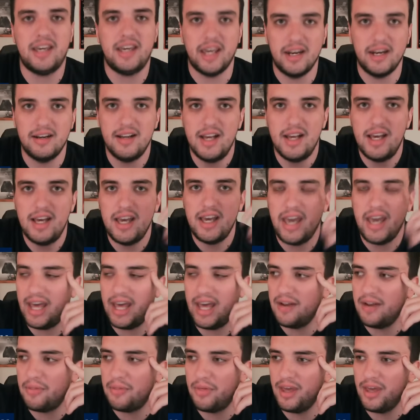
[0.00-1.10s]

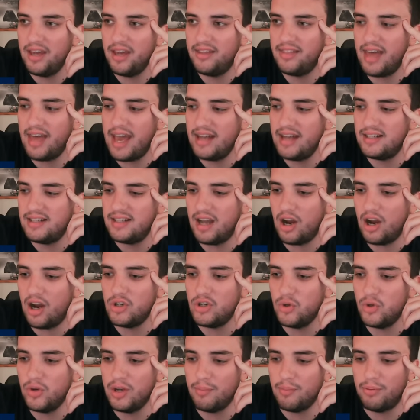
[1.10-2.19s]
and think that are
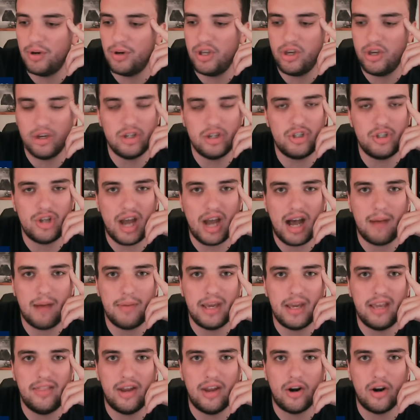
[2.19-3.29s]
doing a pretty good job
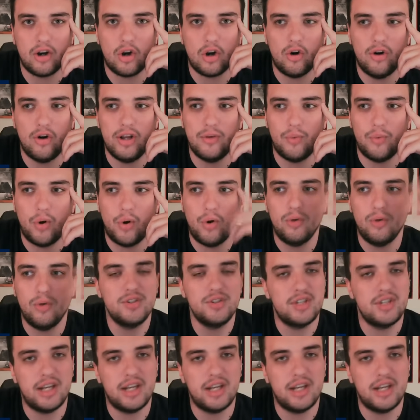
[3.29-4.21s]
in their current roles.